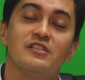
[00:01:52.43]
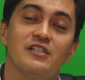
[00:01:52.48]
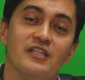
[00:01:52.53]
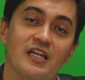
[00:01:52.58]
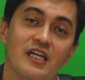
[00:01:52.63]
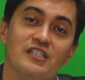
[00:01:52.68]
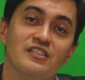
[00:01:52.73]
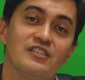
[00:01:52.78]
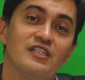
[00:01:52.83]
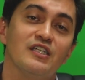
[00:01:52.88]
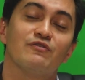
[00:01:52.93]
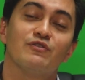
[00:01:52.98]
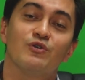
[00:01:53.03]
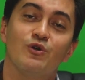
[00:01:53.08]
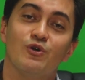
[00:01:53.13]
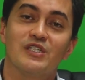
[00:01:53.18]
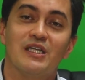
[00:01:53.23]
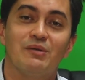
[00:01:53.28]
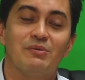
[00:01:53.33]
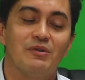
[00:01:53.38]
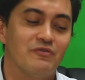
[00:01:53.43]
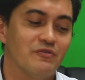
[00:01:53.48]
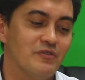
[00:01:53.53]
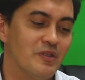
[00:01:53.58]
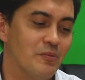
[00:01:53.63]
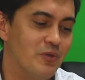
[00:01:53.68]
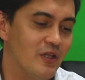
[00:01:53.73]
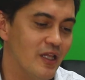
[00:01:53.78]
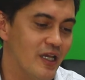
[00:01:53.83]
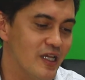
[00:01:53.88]
THC, of course, coming from
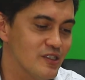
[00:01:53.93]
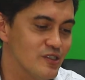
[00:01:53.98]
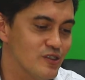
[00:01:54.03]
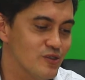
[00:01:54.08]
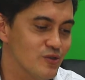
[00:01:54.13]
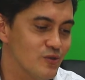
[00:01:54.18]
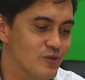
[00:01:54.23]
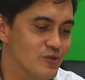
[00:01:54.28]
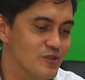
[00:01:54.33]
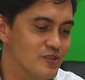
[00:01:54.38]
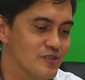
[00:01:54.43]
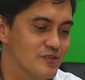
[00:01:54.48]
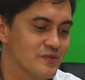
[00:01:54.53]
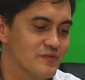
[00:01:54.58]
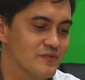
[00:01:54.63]
the plant source.